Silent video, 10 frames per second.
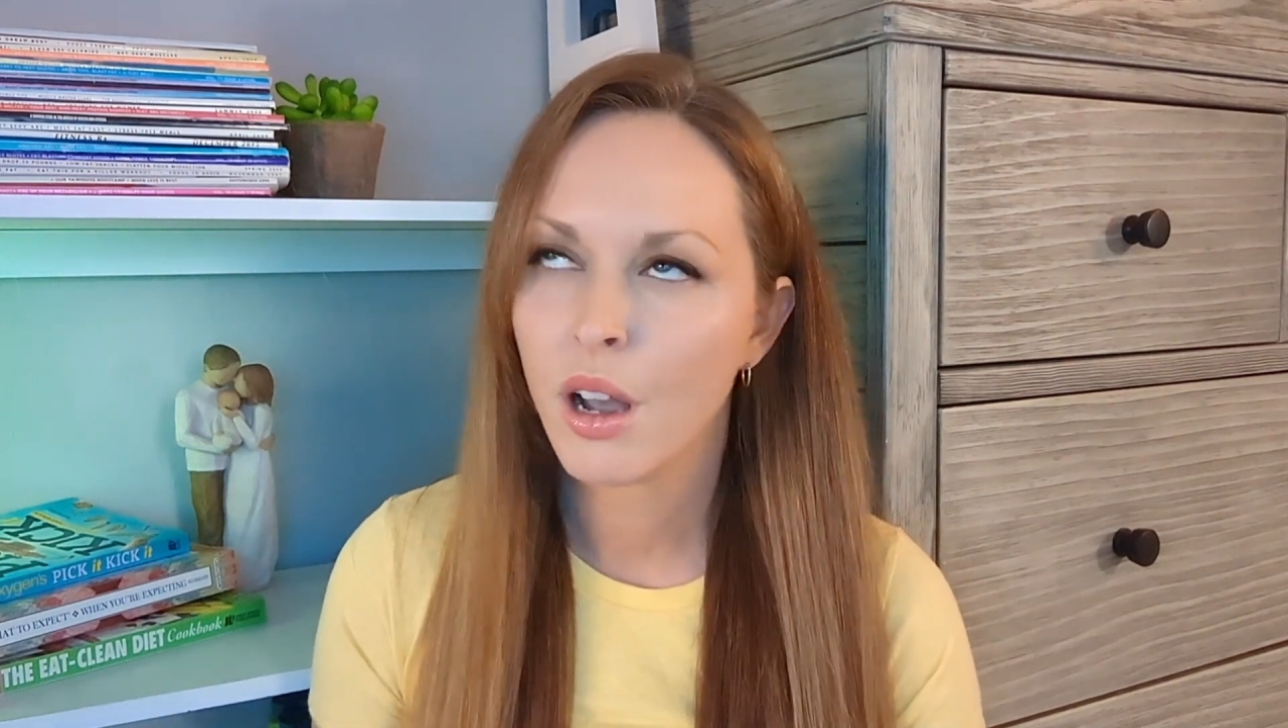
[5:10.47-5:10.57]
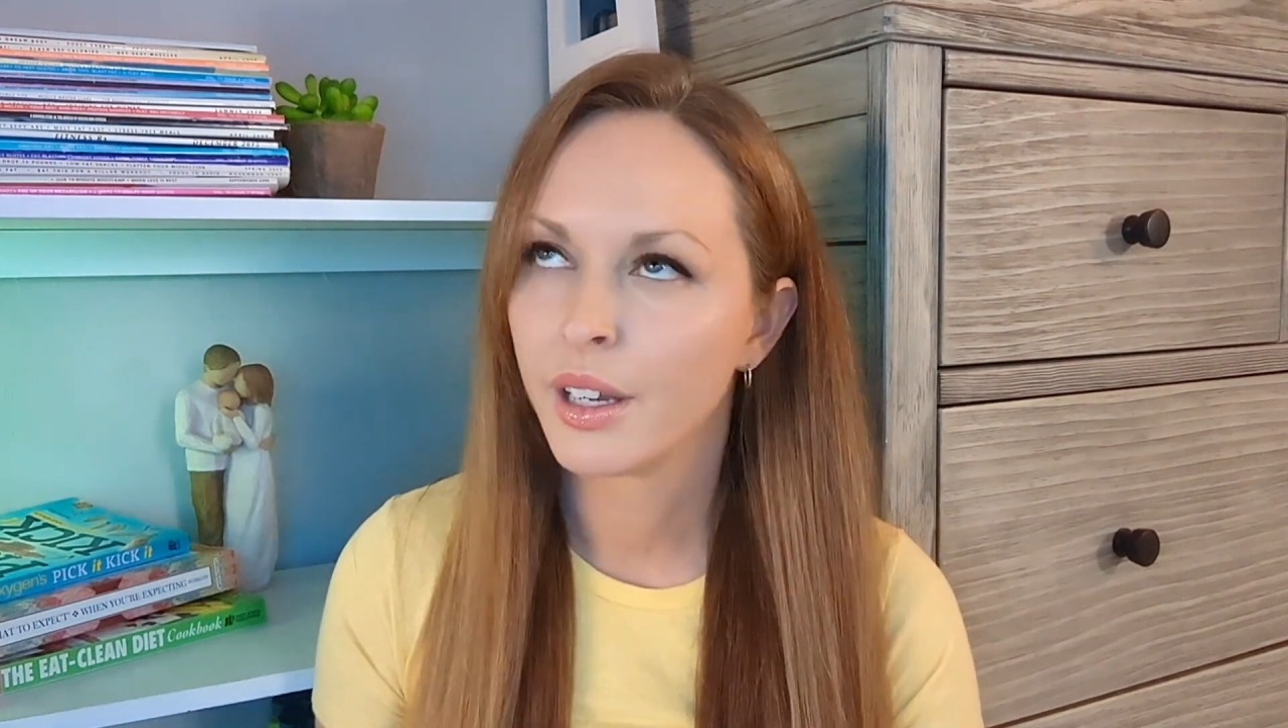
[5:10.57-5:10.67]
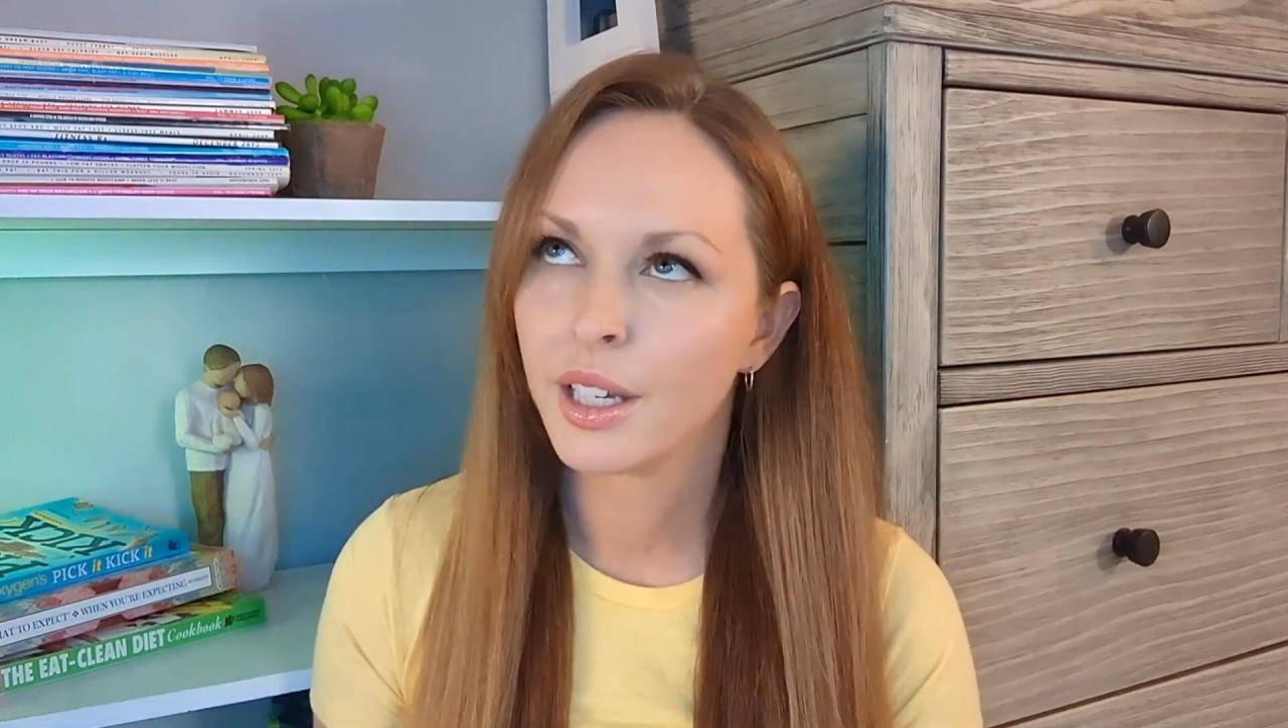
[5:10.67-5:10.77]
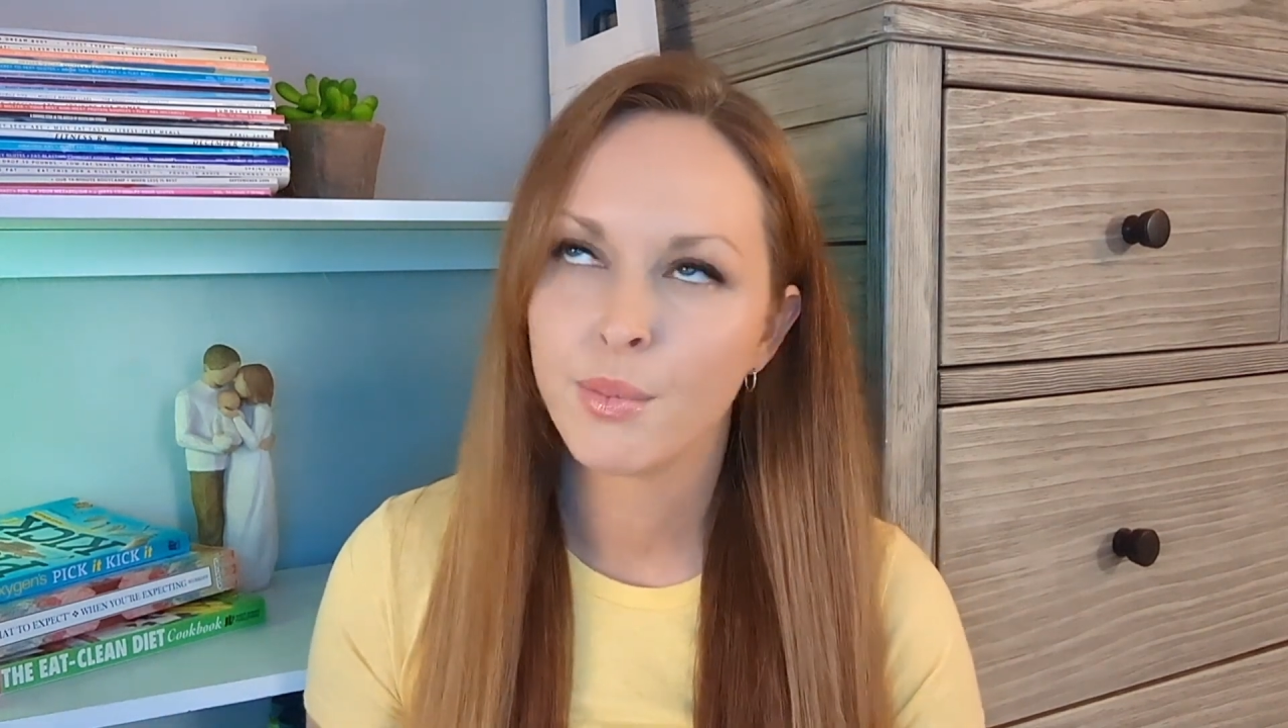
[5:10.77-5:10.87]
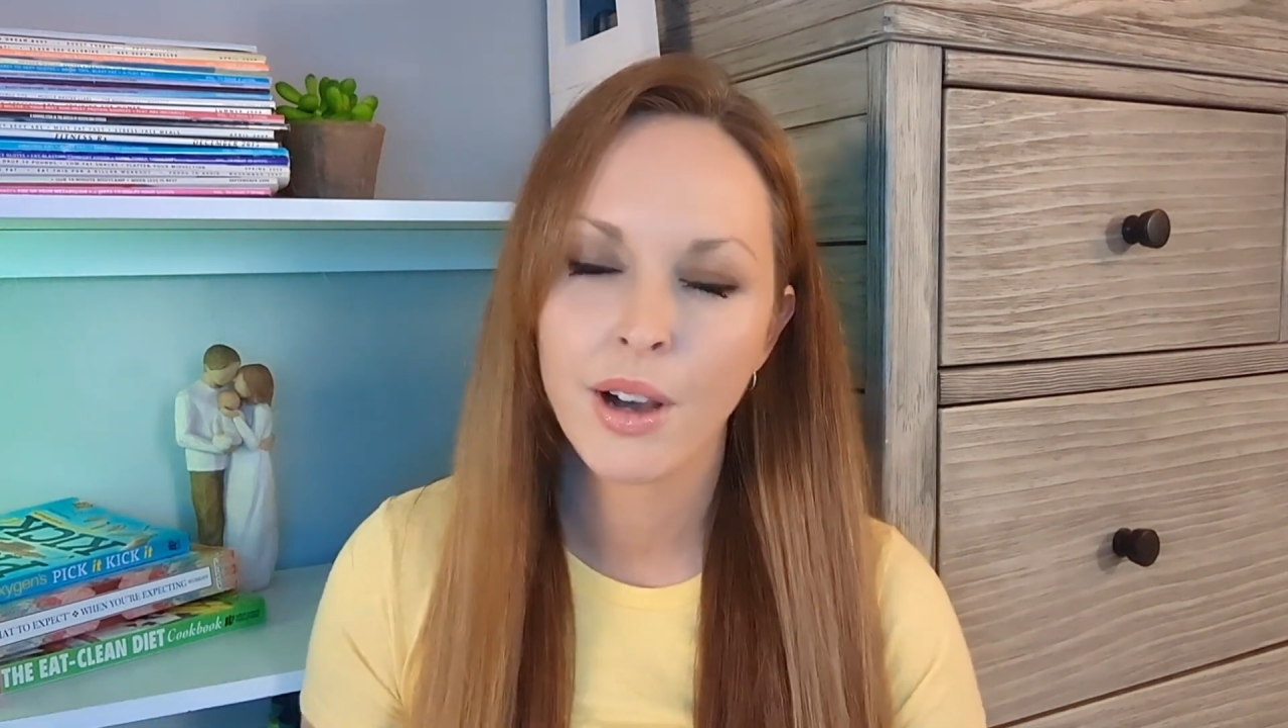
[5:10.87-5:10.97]

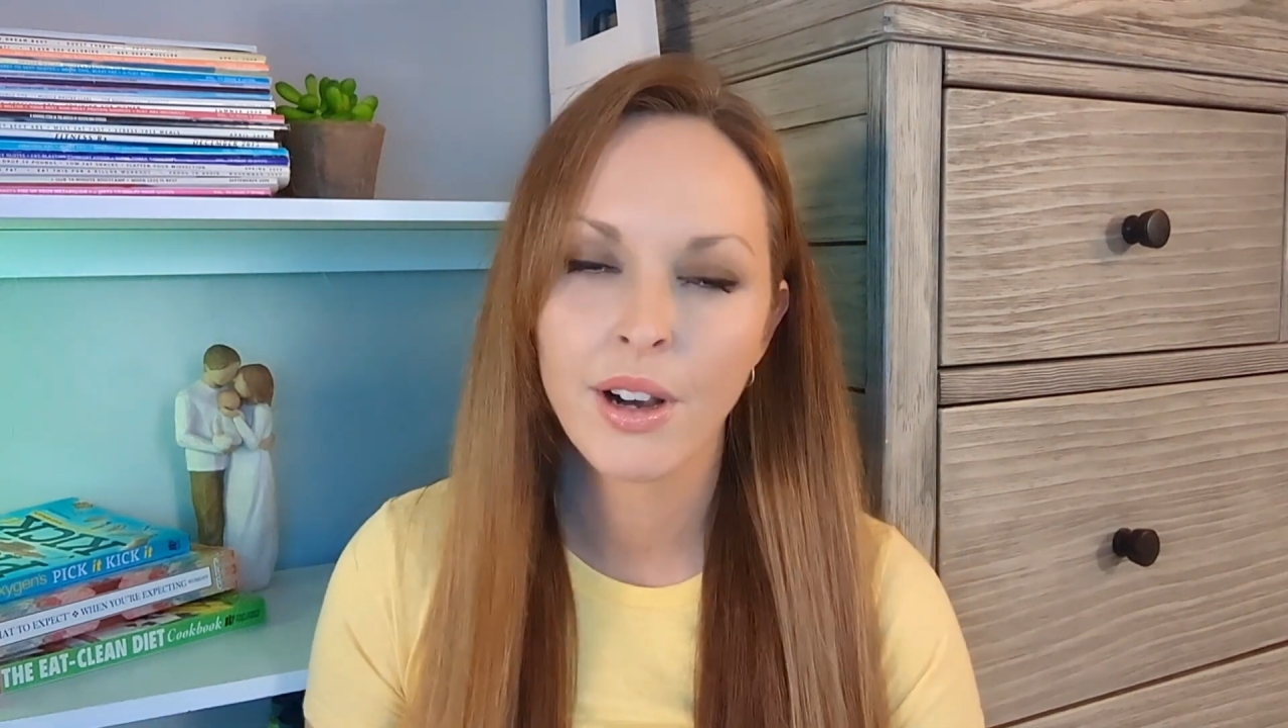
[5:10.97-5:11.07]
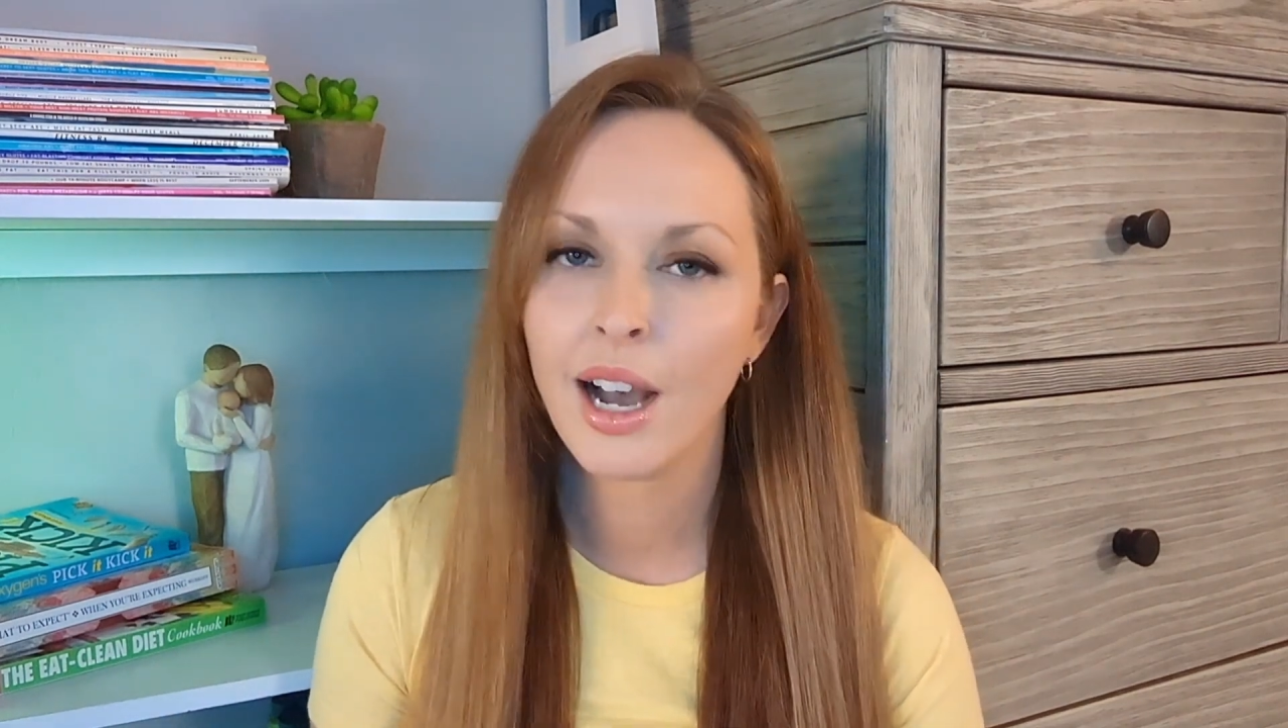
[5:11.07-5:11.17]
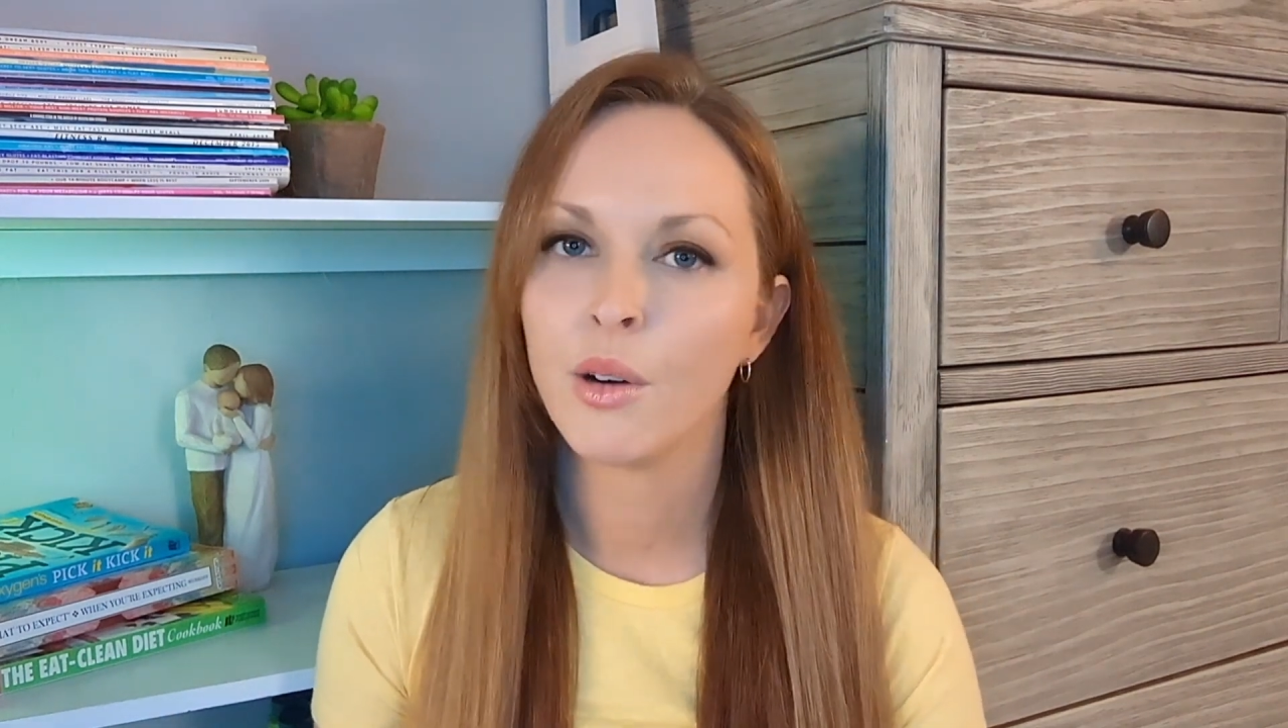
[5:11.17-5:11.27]
talking about